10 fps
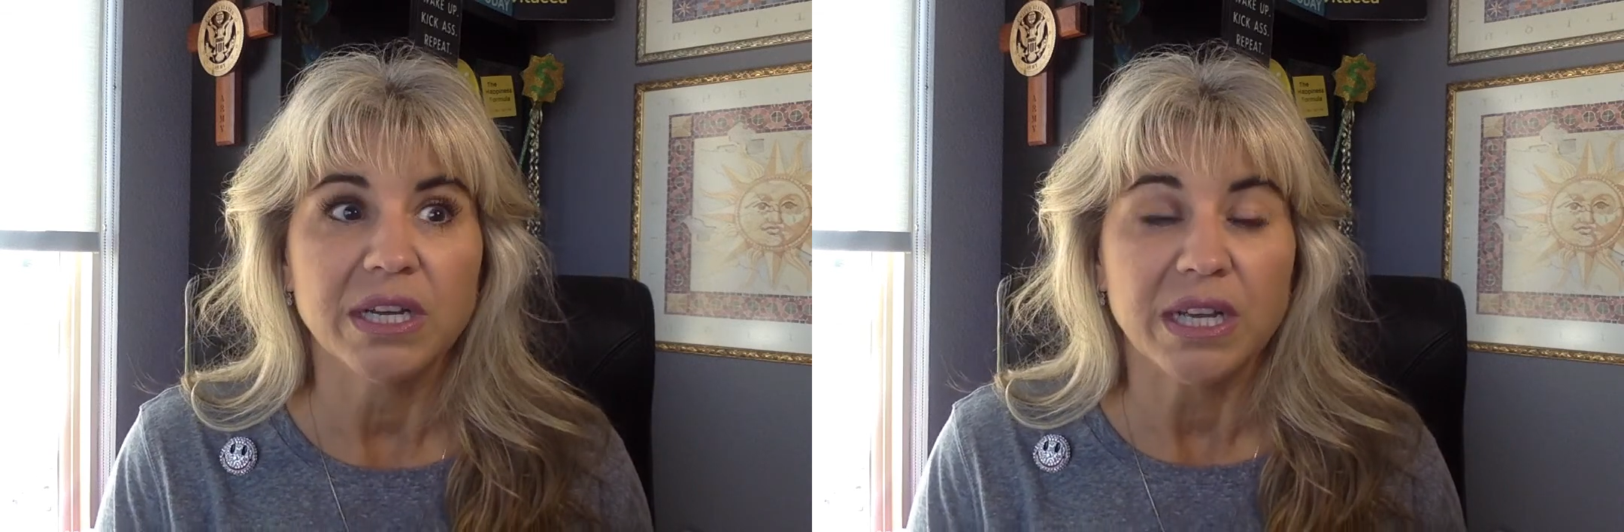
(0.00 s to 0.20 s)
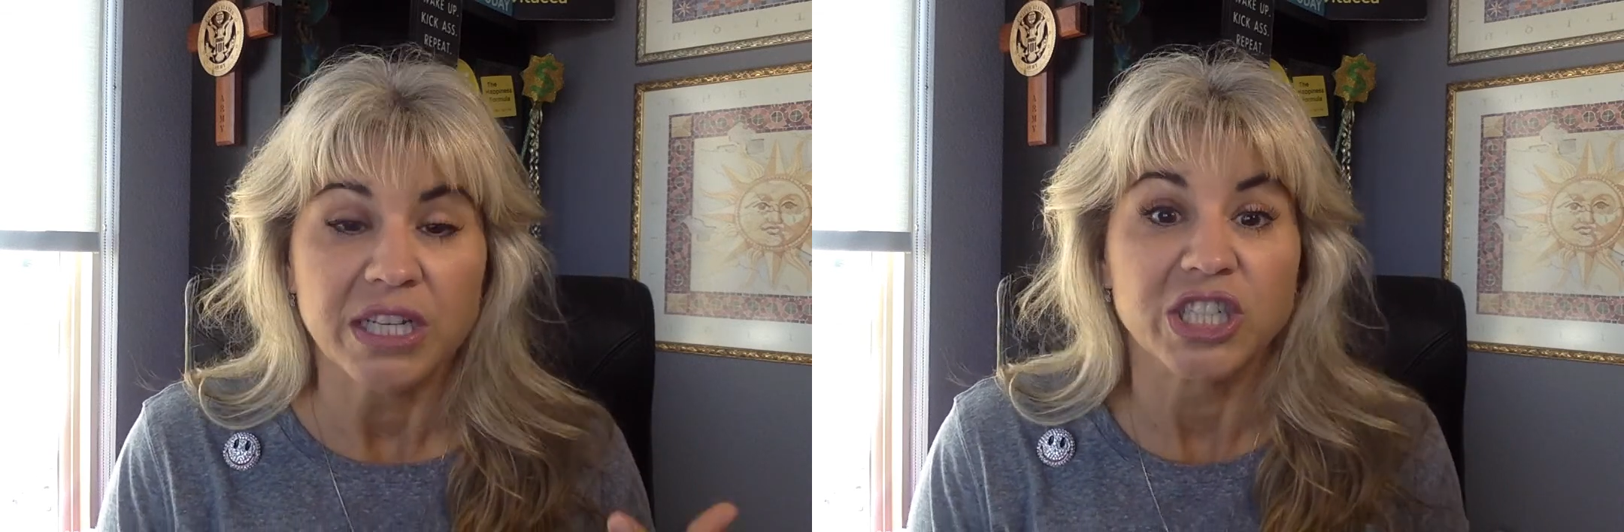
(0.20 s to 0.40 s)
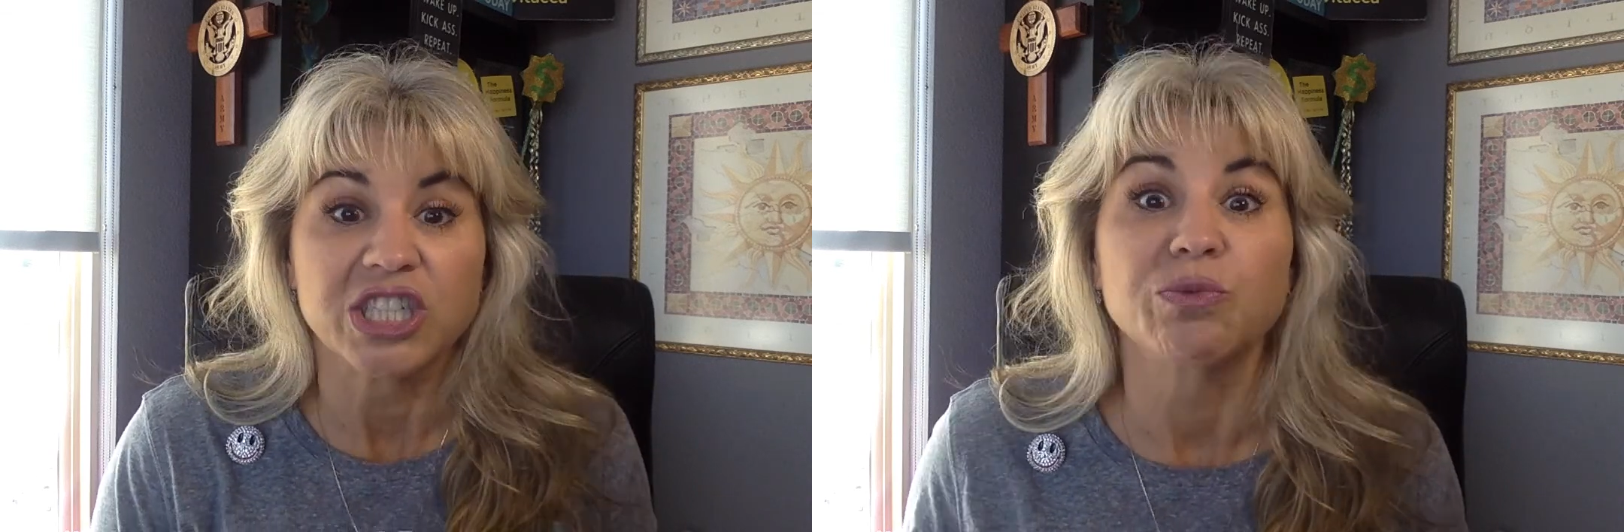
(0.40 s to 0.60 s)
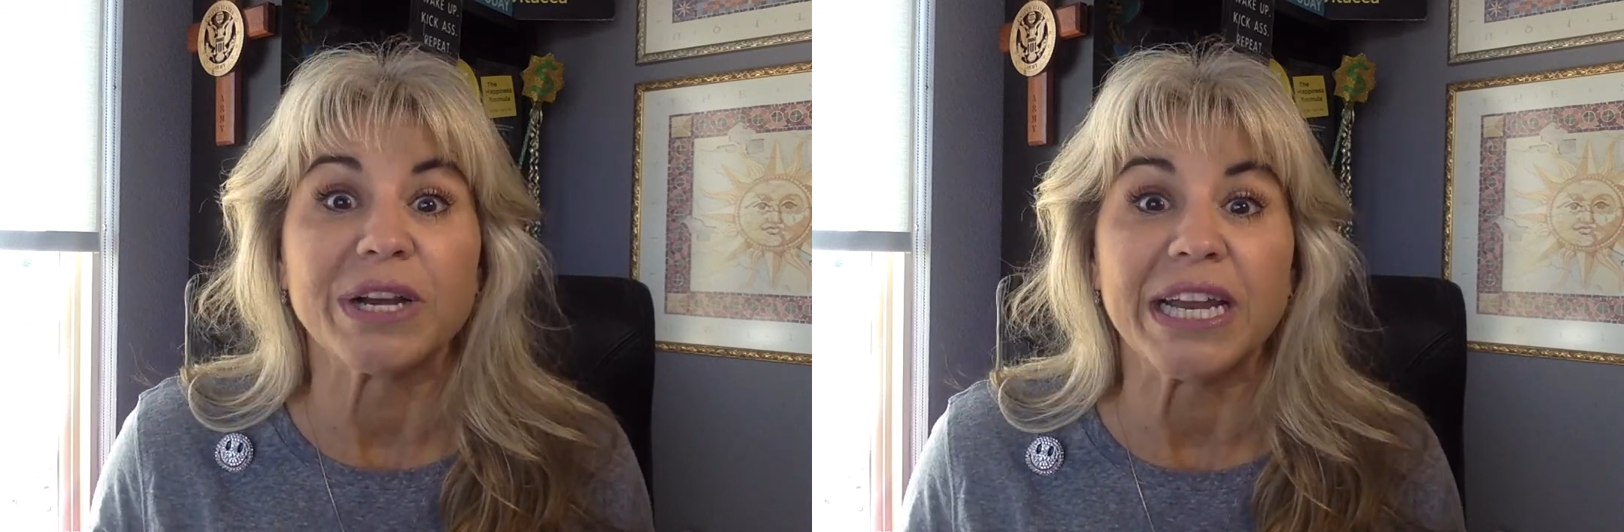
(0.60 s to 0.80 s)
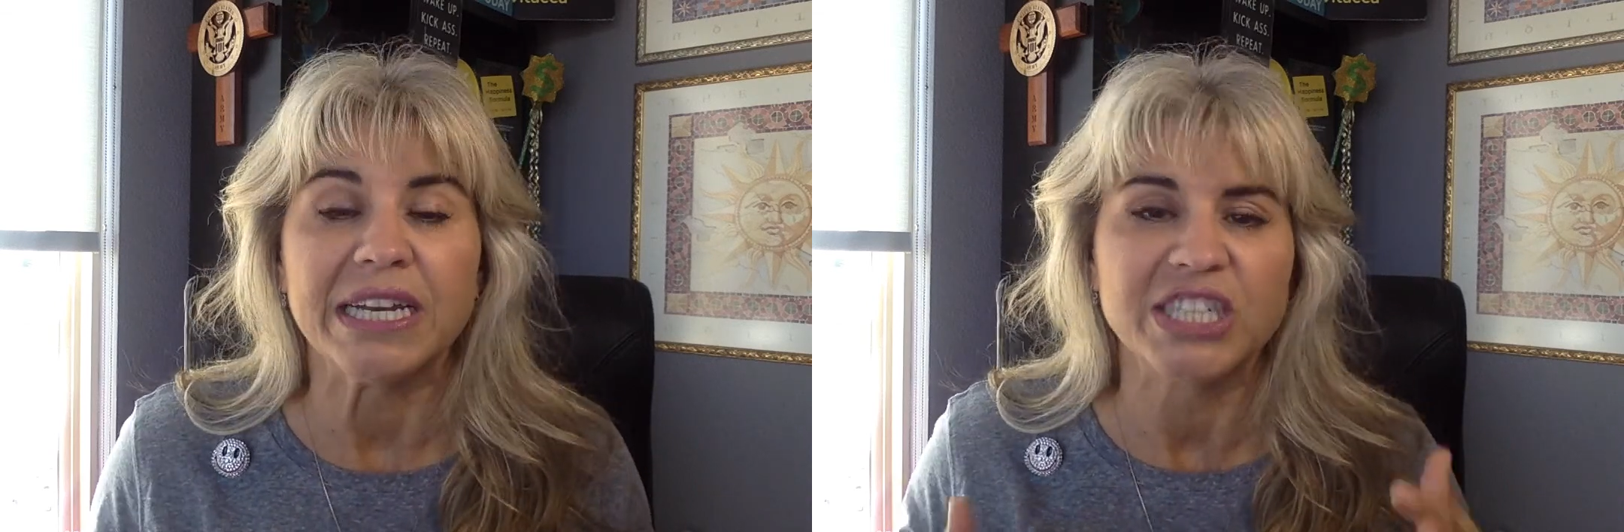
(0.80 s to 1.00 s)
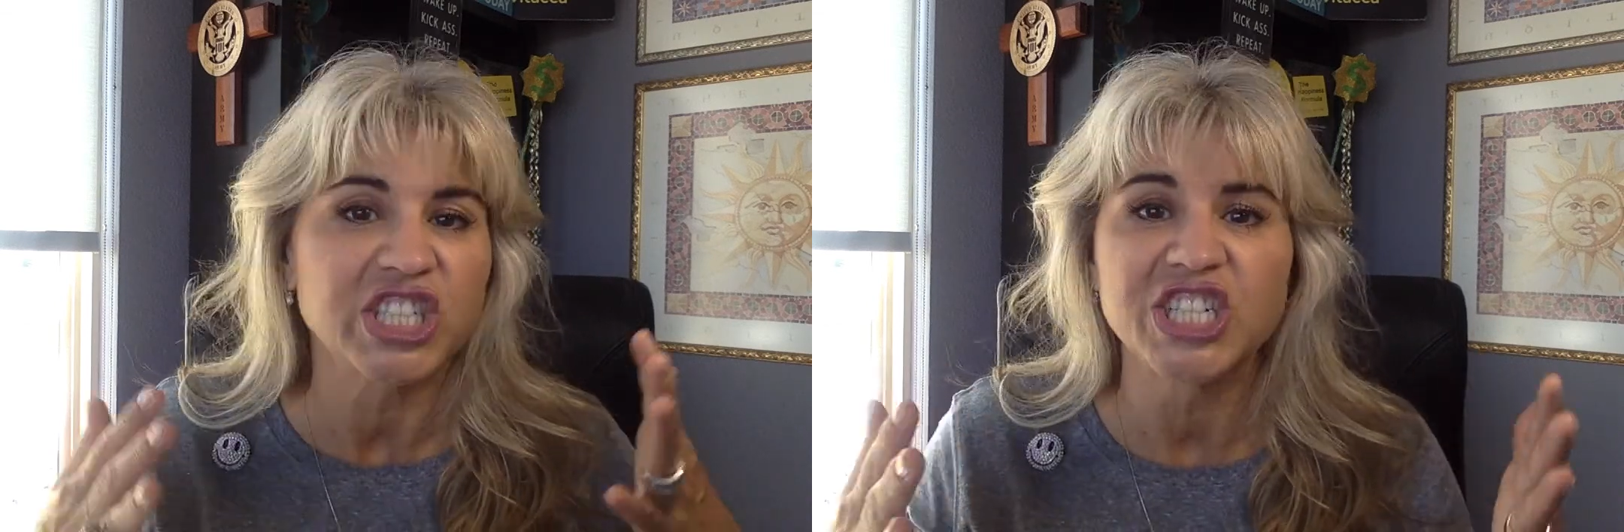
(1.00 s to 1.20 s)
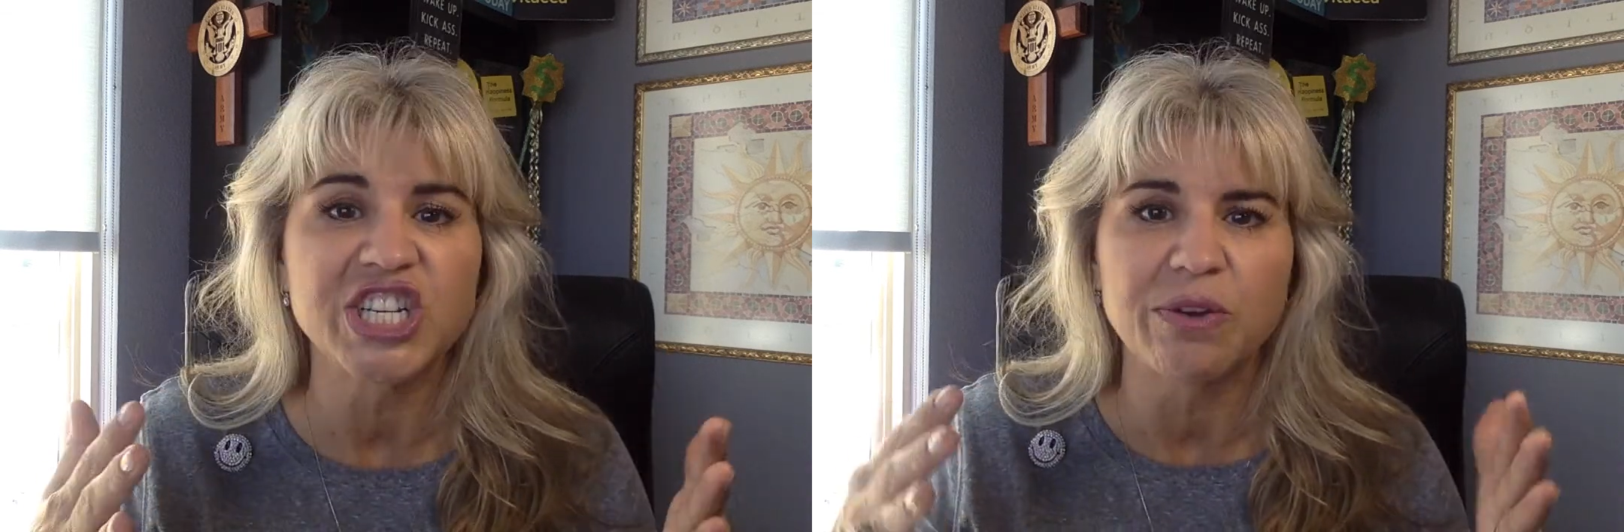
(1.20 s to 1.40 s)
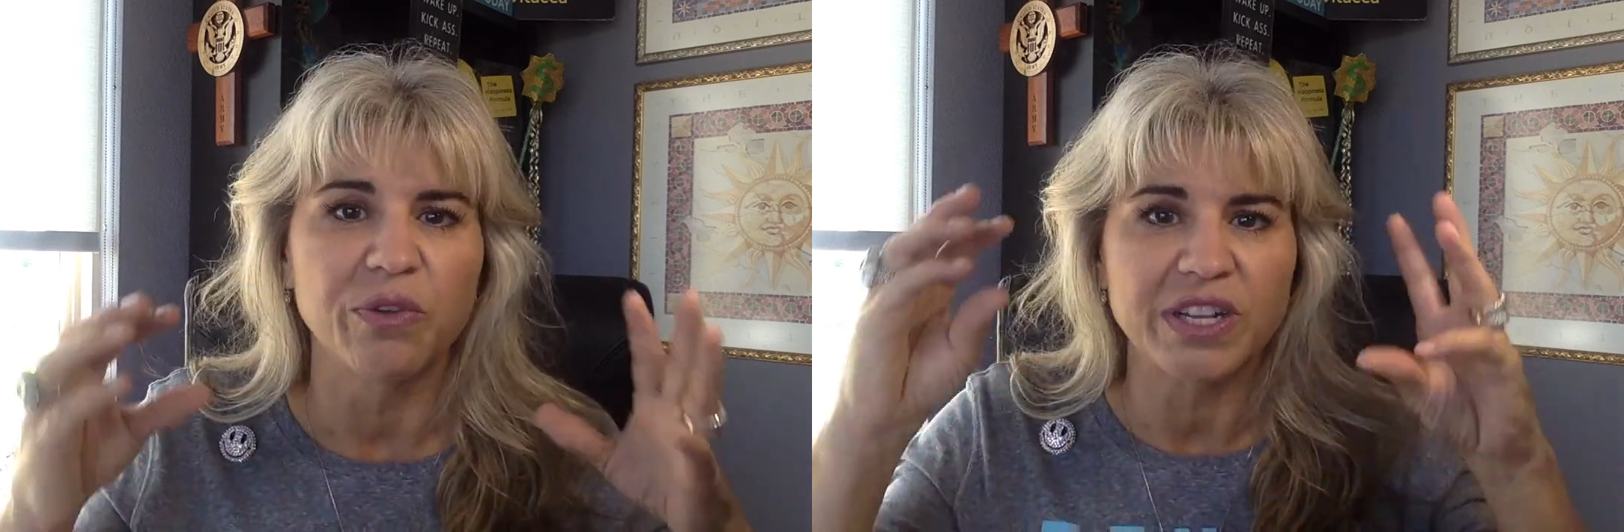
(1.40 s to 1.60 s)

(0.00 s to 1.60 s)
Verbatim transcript: is just to read, just in general.